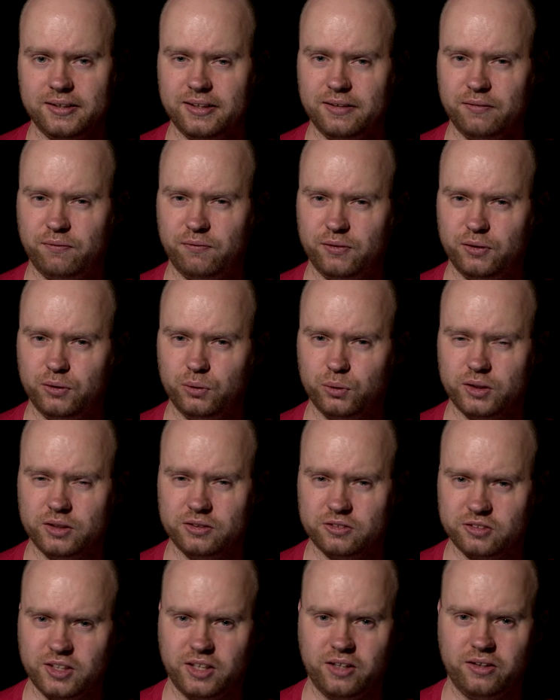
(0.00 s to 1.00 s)
if you
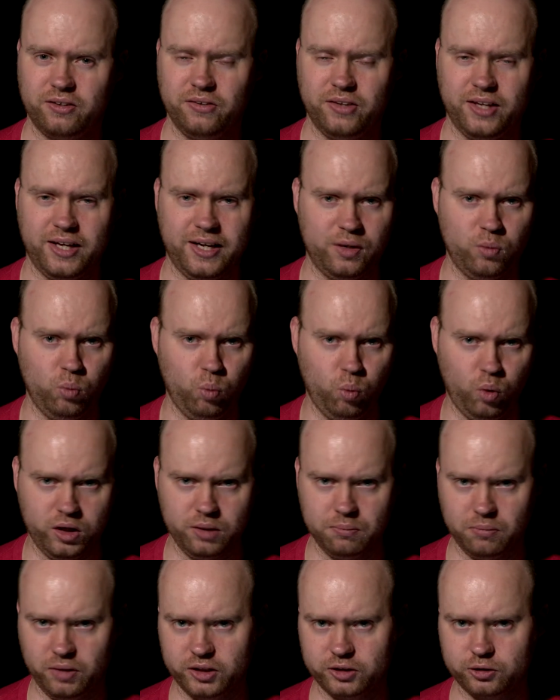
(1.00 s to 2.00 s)
consider that
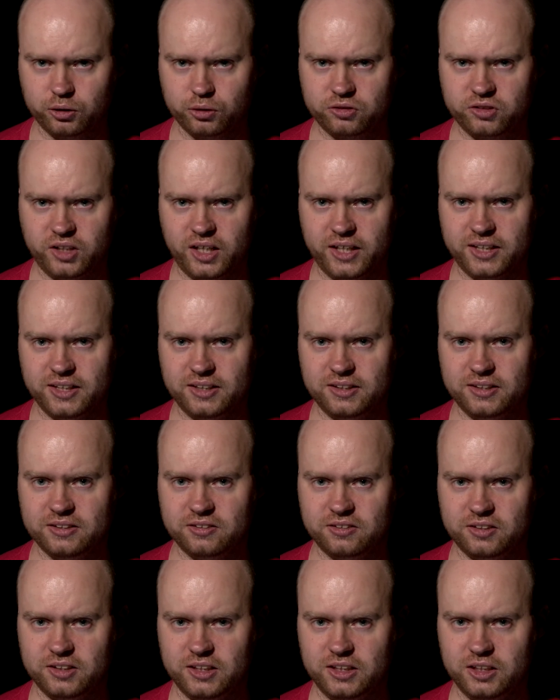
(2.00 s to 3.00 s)
one microsecond
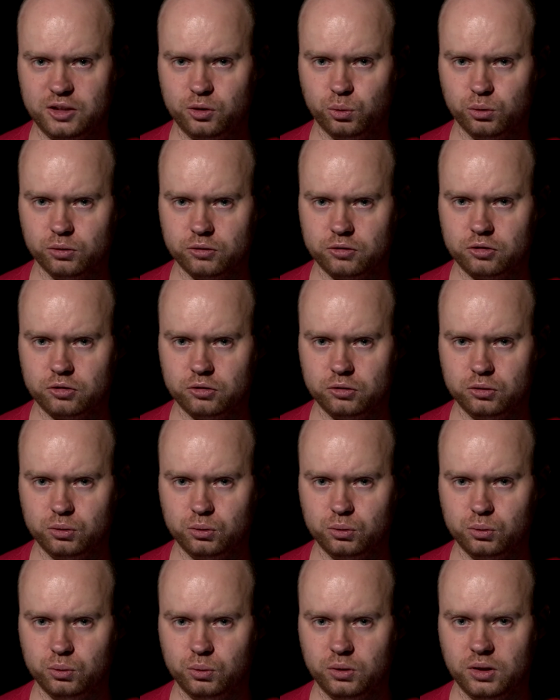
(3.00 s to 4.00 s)
is equal
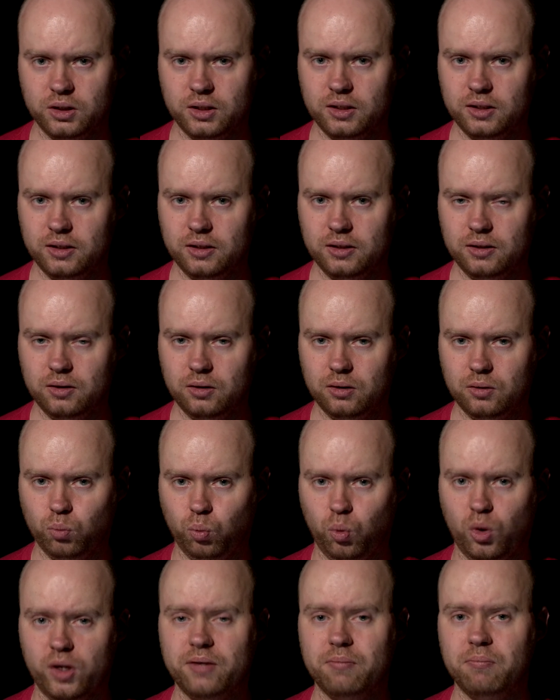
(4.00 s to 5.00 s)
to
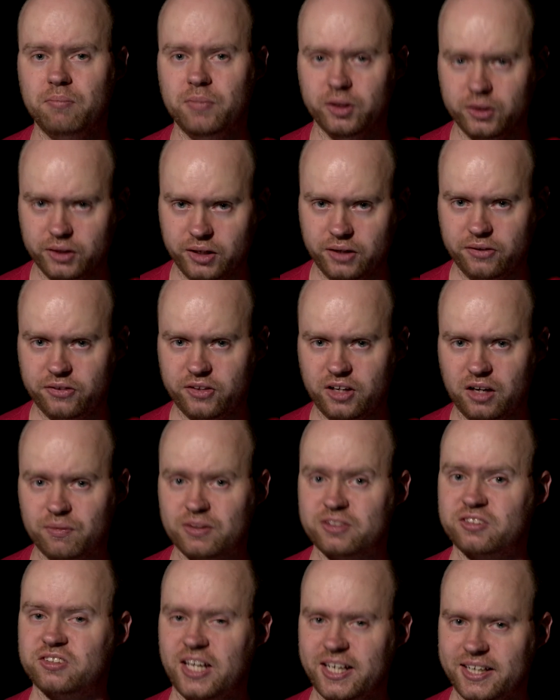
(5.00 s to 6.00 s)
one millionth of
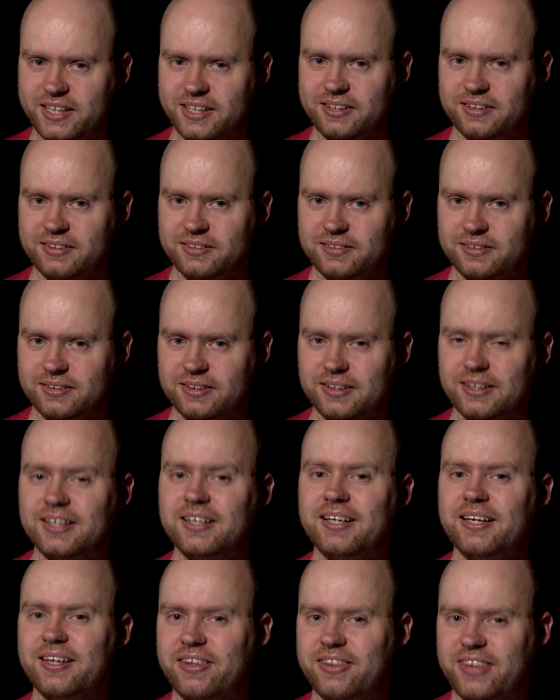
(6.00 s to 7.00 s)
a second.
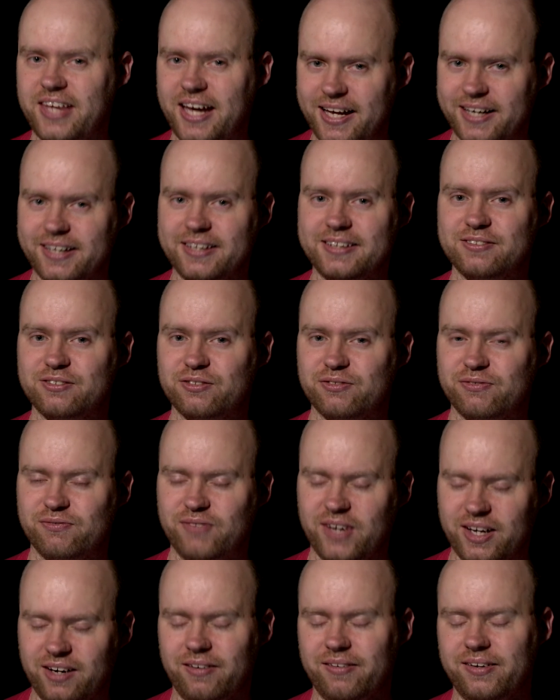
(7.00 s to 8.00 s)
That is
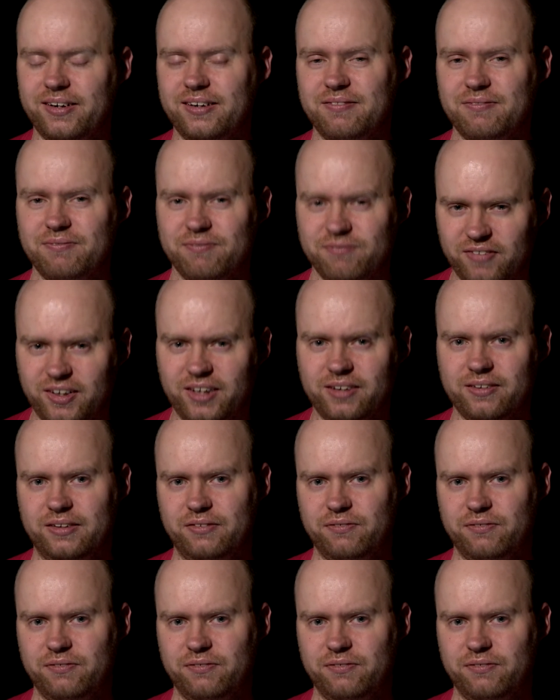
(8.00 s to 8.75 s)
very, very